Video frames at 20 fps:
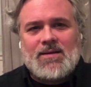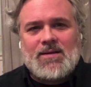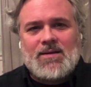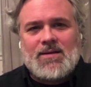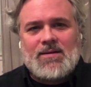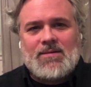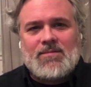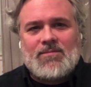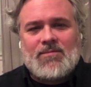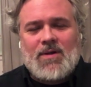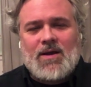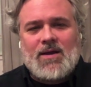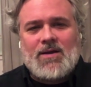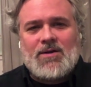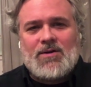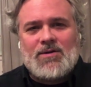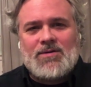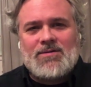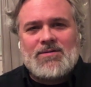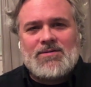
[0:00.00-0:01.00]
and
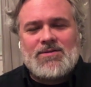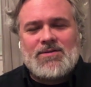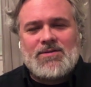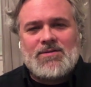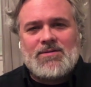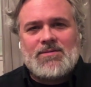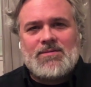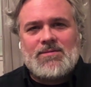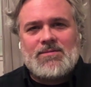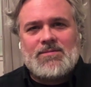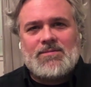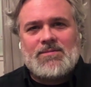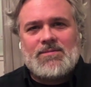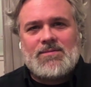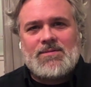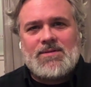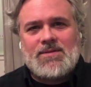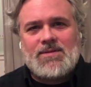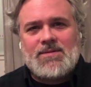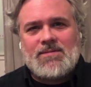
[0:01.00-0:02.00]
writer to
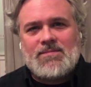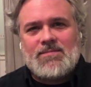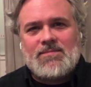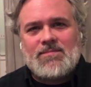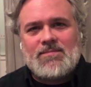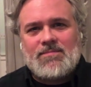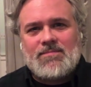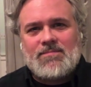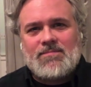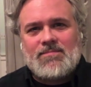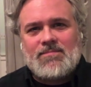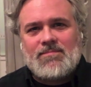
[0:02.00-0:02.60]
to